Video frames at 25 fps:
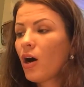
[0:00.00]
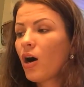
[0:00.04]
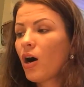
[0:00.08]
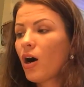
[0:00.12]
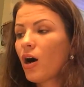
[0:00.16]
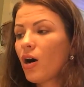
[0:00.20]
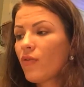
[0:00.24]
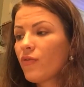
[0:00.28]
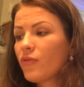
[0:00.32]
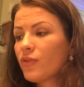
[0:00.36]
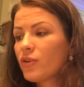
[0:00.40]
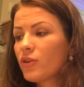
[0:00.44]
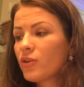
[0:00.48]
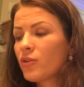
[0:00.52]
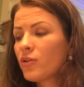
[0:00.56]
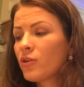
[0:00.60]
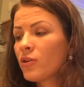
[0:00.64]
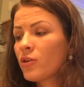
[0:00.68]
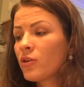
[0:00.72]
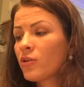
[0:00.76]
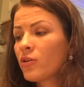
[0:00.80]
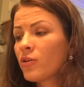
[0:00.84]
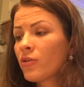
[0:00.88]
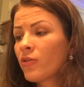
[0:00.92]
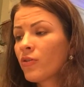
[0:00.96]
After
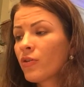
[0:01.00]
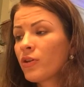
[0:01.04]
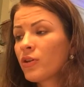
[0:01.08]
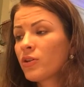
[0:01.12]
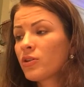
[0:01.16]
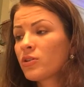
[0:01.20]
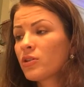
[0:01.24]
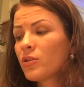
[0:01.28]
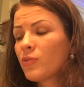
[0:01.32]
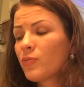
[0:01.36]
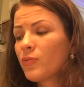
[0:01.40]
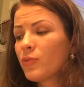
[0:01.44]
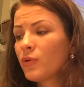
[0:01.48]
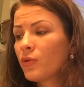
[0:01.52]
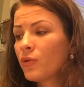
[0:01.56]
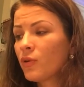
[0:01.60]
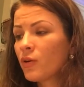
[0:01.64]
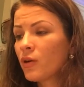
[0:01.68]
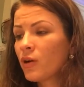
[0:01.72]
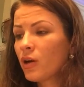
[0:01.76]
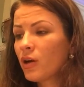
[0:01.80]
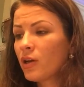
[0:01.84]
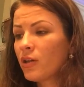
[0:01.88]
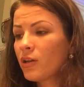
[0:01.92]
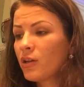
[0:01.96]
reading the
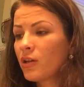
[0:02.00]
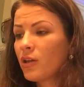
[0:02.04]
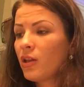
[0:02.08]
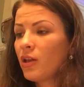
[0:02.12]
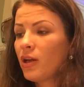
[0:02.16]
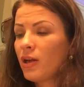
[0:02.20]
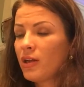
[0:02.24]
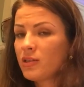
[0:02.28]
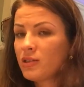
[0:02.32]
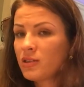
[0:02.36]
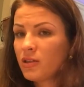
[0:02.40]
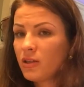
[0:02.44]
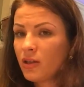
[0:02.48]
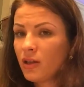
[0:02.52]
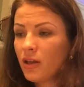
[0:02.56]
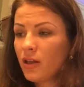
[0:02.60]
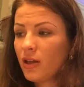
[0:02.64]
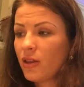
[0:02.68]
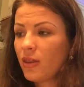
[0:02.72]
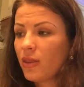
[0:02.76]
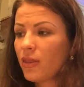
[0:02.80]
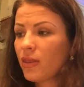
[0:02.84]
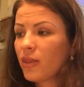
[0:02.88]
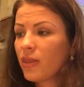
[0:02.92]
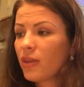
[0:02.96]
book, analyzing
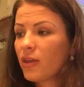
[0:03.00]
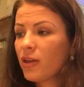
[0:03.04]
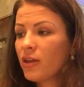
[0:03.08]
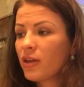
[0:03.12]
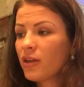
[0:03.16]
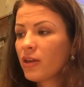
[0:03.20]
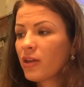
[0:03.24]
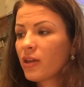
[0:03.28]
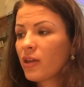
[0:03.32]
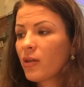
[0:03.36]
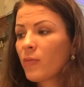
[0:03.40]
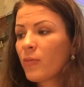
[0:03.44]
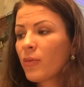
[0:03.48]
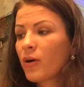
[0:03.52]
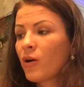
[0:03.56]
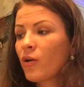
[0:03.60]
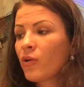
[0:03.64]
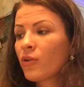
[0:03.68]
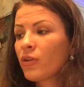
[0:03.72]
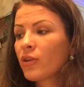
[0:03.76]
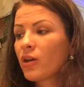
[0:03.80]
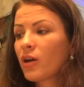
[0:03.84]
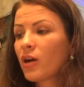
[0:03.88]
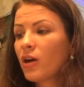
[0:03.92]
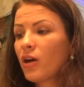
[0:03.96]
and thinking
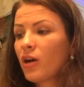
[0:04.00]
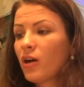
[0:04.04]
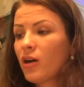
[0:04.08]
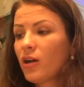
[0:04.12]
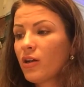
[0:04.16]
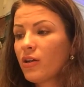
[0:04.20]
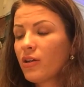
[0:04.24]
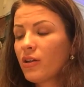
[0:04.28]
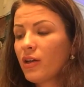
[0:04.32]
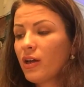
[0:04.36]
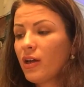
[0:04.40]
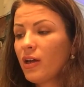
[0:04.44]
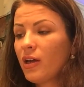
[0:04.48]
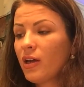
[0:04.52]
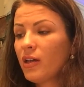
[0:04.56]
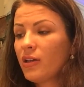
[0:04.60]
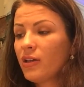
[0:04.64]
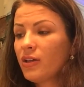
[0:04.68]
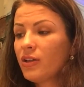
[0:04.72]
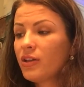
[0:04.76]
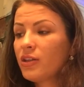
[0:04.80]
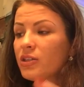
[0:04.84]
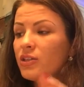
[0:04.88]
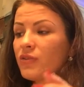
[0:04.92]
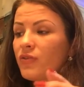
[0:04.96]
about Kant
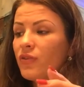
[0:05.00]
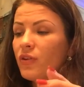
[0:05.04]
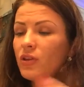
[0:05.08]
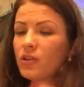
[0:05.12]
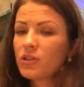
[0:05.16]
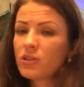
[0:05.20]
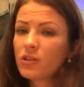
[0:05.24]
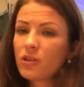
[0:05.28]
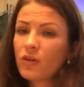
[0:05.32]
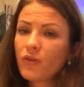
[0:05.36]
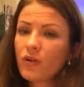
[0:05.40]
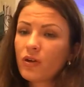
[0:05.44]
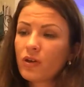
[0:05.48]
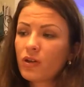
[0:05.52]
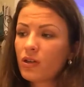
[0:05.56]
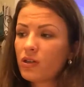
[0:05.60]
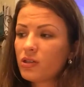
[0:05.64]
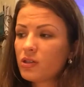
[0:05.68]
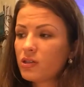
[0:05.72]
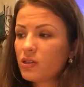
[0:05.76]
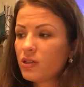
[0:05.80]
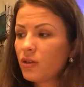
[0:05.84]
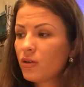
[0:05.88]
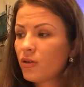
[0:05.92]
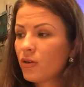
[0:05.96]
and his philosophical
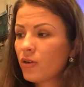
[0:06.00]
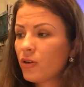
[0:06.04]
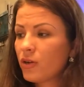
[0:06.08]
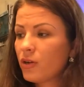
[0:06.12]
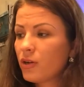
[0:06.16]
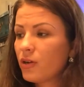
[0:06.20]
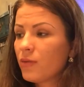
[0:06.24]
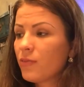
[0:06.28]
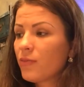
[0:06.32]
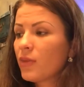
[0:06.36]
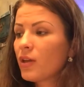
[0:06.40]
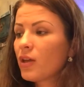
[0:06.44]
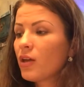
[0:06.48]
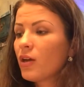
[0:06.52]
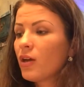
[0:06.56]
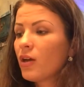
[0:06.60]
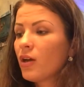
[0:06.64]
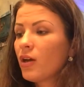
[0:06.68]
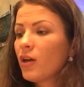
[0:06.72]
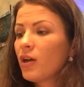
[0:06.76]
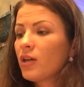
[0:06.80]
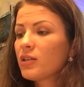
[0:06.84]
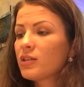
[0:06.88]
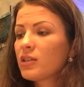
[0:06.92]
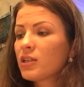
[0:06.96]
theory,
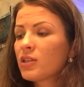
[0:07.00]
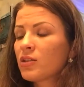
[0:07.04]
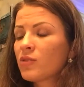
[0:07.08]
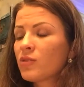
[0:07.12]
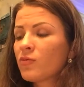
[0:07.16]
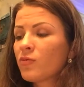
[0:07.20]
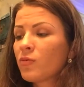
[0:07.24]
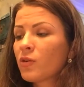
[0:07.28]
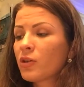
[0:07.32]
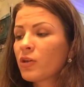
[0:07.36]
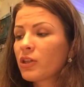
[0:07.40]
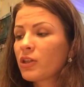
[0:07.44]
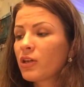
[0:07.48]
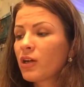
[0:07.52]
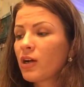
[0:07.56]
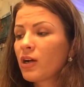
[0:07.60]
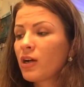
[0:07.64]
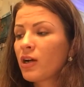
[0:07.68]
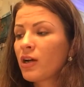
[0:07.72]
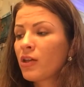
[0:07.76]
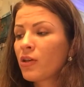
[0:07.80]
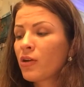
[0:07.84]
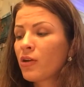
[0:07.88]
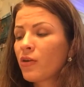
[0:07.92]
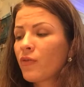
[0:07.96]
that's what
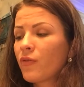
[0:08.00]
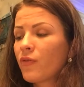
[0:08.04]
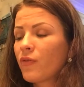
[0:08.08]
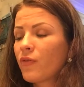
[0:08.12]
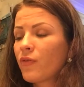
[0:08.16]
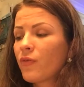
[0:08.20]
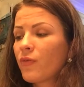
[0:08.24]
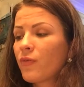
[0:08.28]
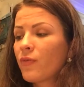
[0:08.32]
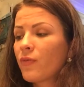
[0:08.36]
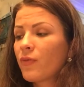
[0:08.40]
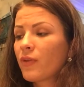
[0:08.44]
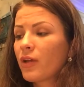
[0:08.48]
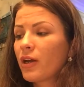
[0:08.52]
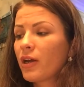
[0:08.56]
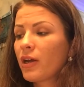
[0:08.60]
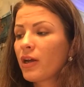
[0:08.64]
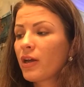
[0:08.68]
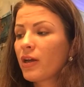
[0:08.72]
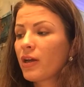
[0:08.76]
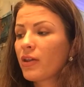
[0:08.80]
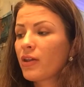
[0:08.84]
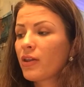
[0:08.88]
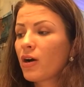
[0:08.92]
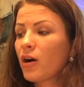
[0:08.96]
kind of I
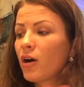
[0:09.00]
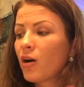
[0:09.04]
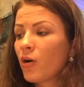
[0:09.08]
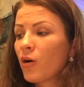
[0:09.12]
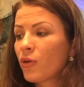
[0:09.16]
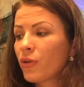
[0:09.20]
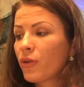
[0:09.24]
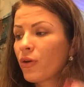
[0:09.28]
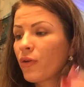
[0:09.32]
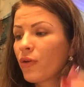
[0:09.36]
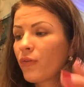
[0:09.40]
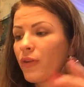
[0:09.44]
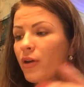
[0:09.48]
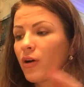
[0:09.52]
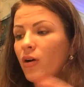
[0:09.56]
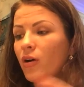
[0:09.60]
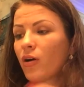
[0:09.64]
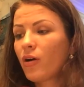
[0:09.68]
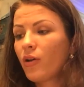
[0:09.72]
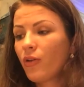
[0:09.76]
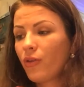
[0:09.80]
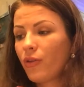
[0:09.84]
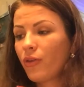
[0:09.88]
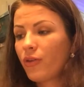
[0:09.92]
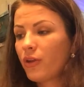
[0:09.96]
get out of the
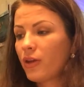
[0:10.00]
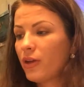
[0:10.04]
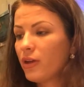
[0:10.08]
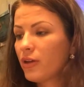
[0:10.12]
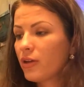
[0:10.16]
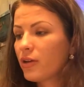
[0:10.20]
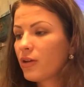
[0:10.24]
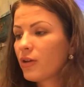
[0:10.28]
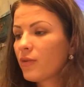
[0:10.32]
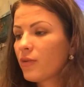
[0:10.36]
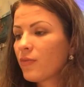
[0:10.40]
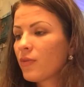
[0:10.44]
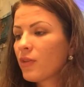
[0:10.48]
whole thing.